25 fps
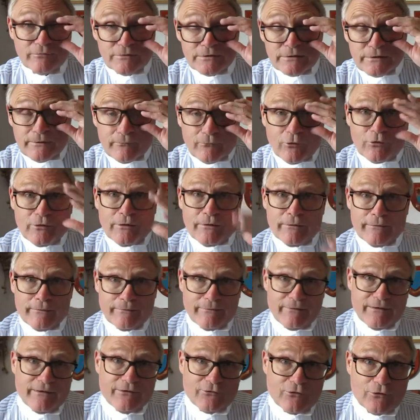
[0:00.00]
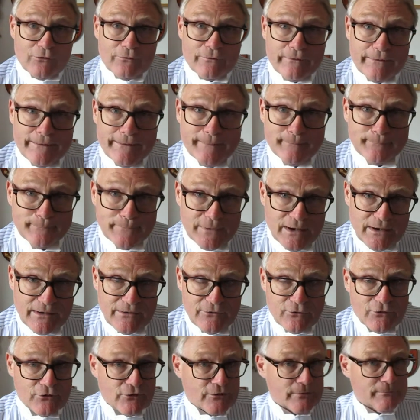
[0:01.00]
Well, they've got other things on their
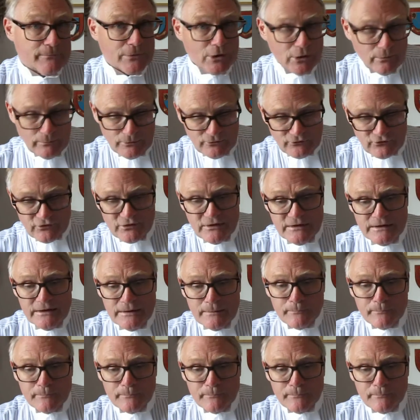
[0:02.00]
mind at the moment.